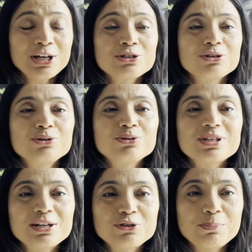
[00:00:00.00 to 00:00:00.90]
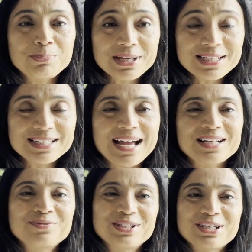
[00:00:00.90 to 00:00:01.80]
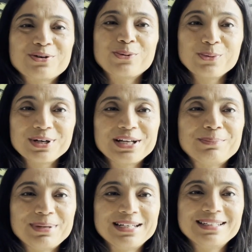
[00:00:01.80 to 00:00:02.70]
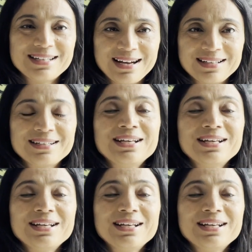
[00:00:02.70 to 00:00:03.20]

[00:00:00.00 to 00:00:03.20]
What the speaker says: So those are your pre-checks which are already been done.